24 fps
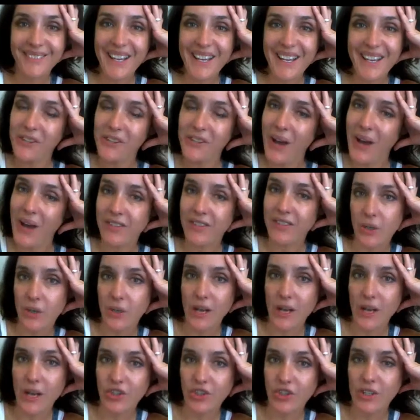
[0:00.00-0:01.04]
If you have any
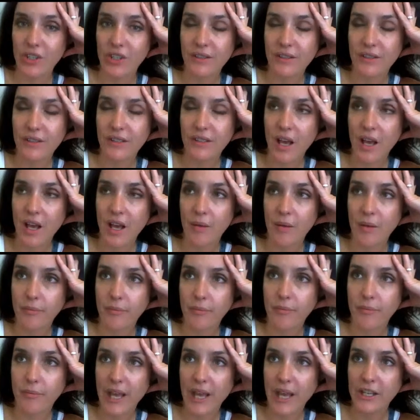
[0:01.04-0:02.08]
questions
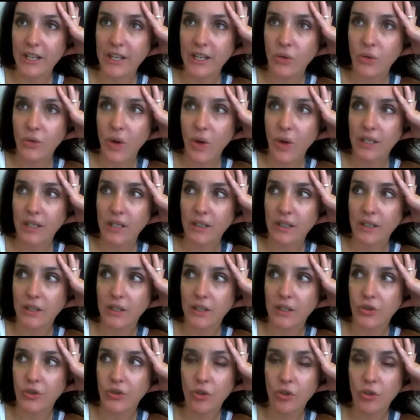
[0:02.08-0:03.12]
and you want
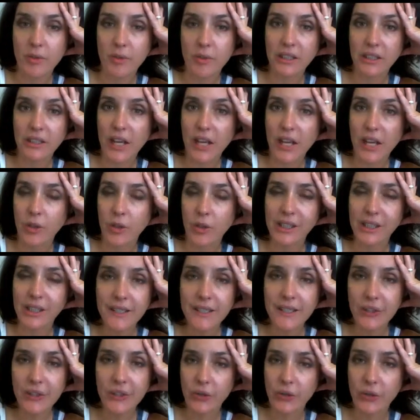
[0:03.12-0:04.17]
to shoot me a letter,
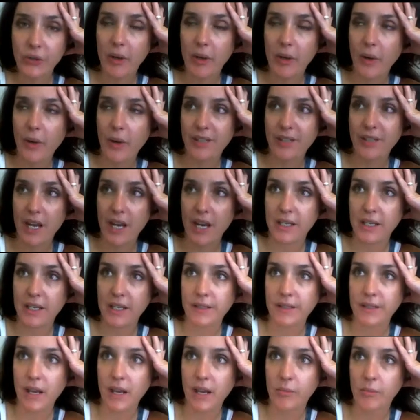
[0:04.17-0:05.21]
please do. My website
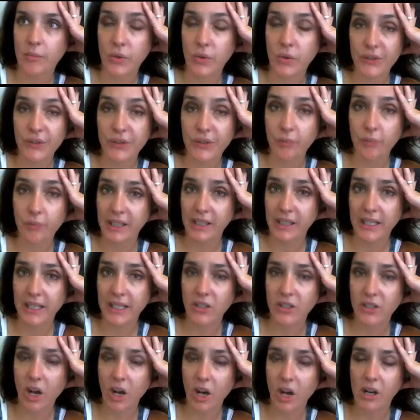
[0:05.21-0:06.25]
is
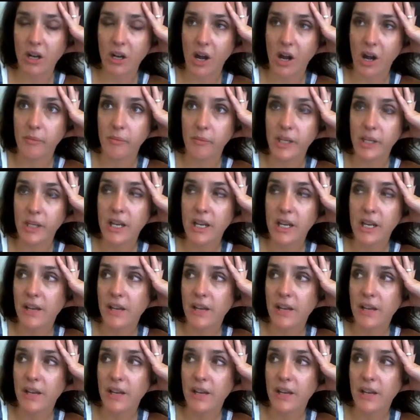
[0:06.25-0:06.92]
crystalmilligan.com.